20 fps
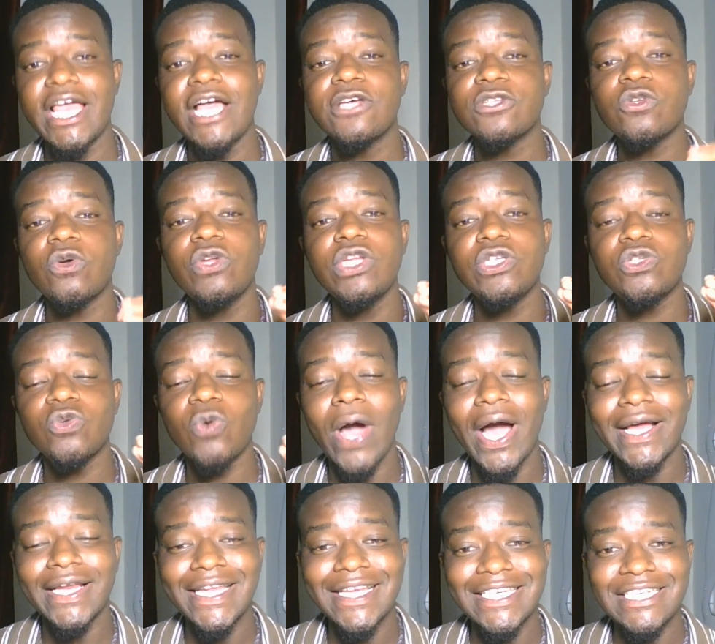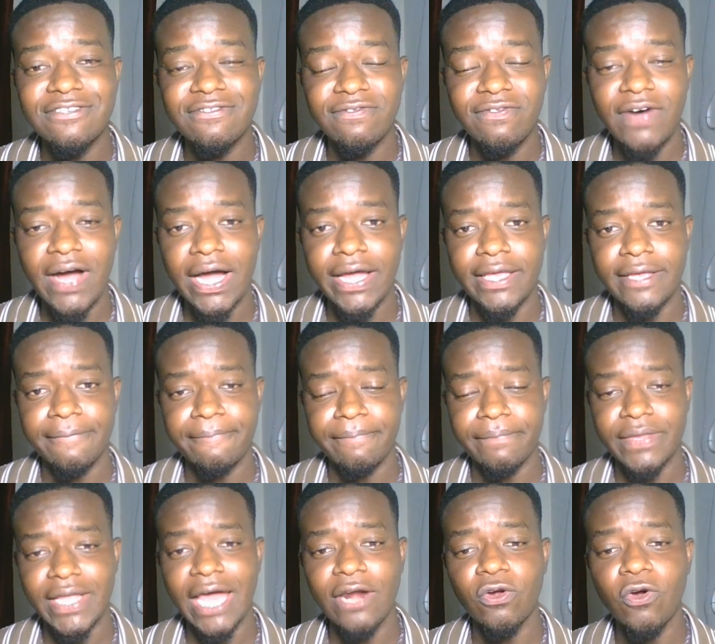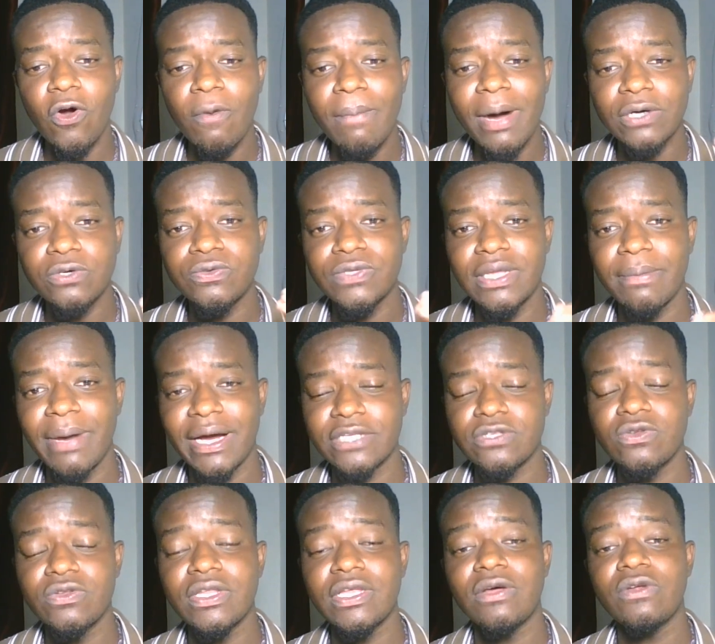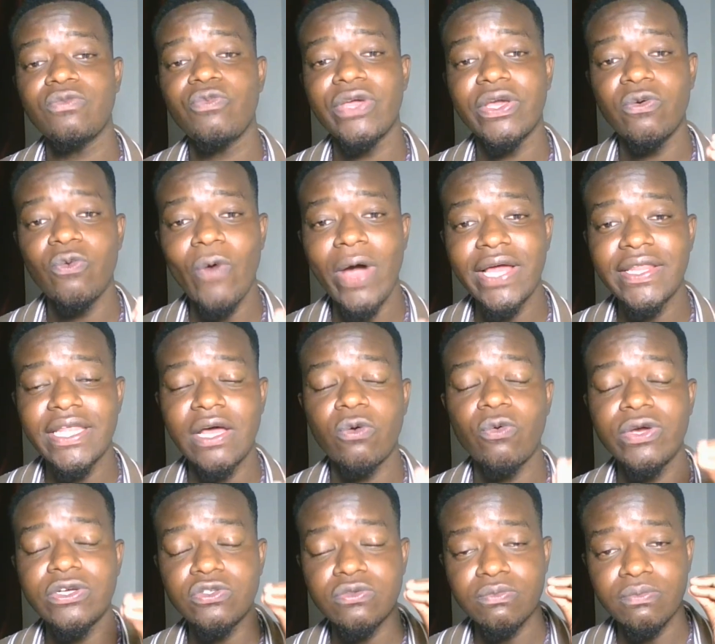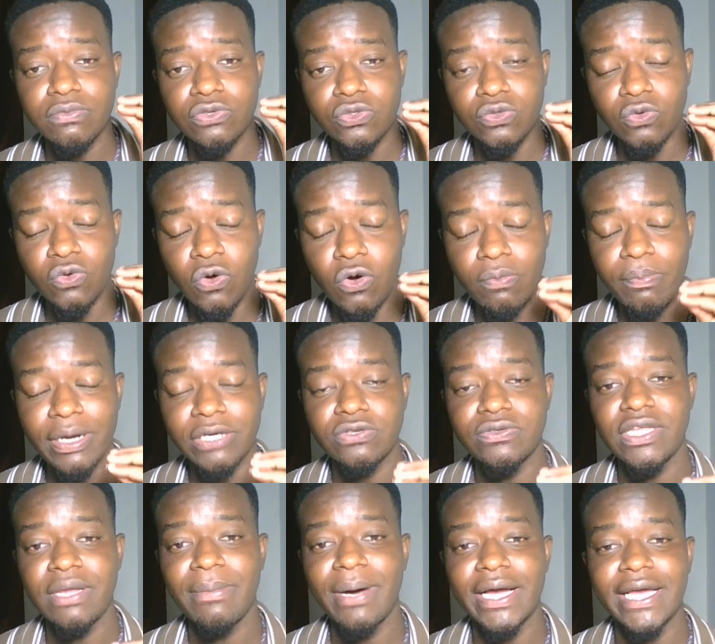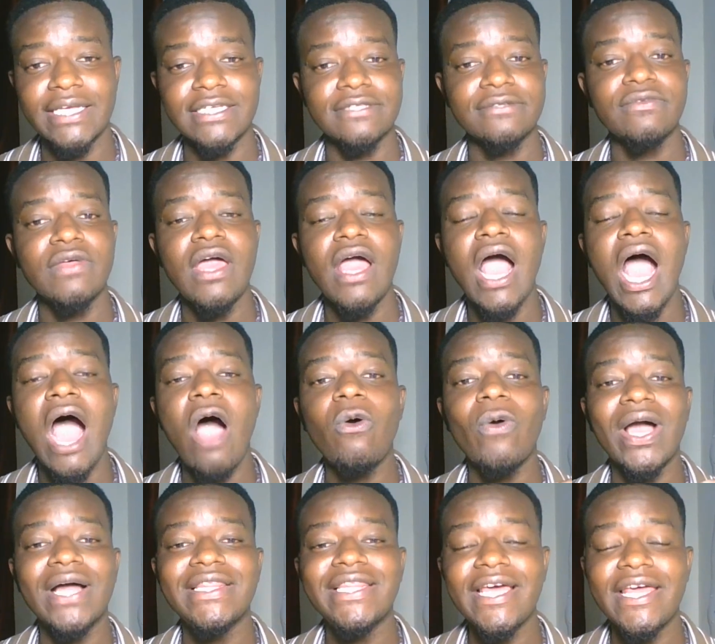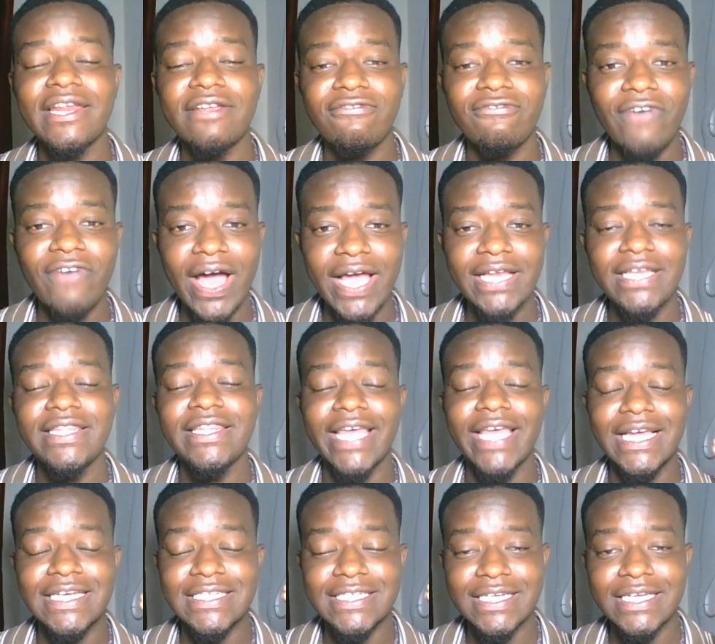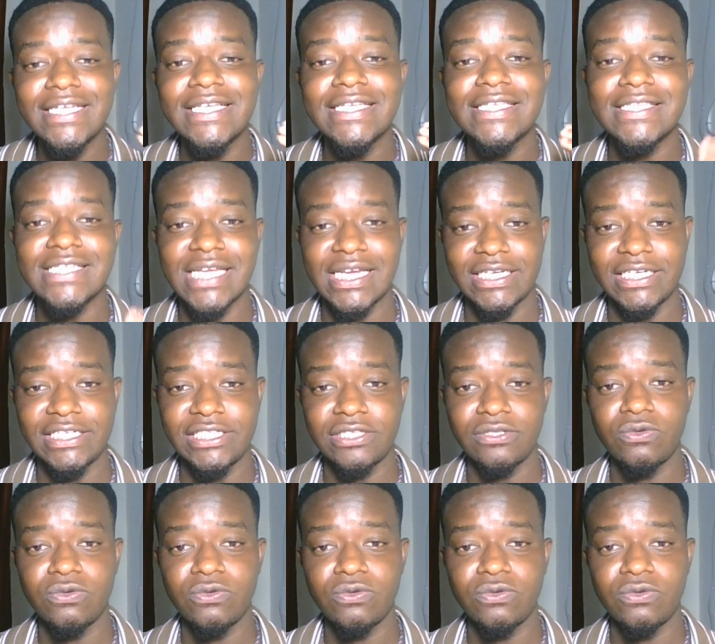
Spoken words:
So you need to identify and go back to the market. So week one, they're going to go back to the market. How can they refine their trading strategy?